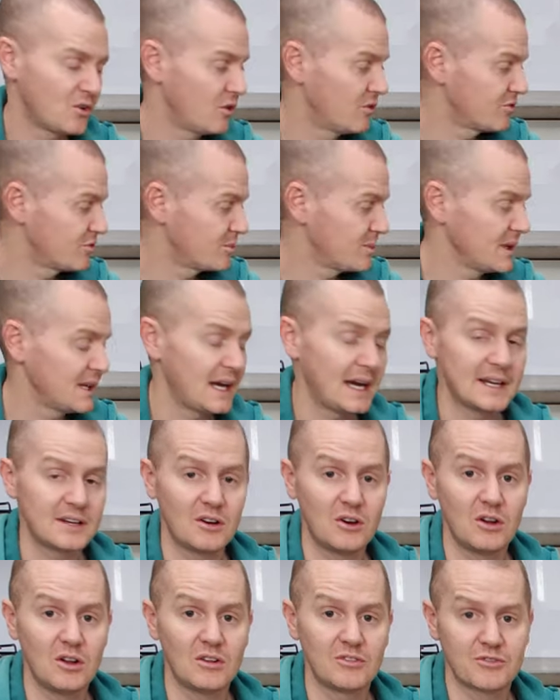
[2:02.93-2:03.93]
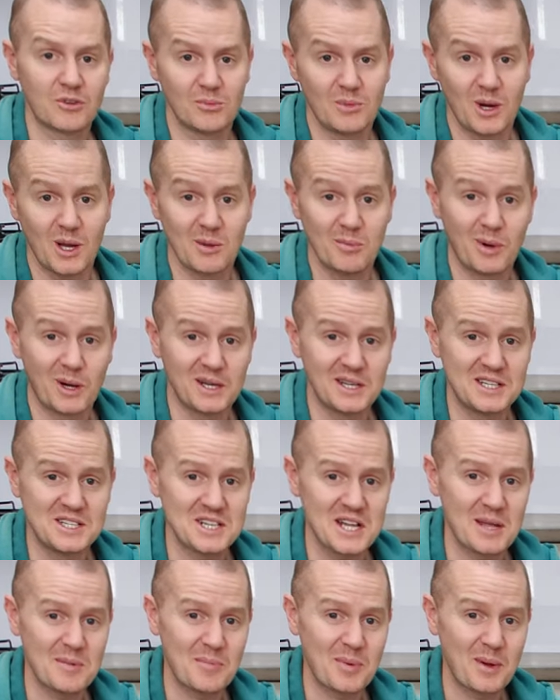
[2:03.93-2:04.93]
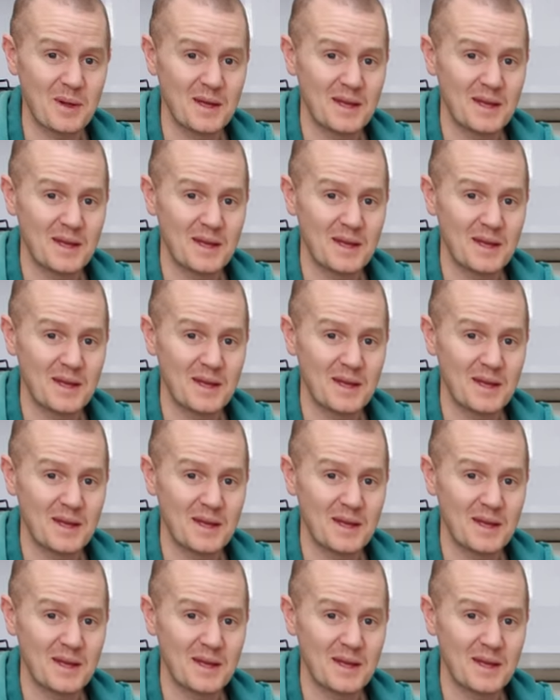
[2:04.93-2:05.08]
comfortable at all for my body shape,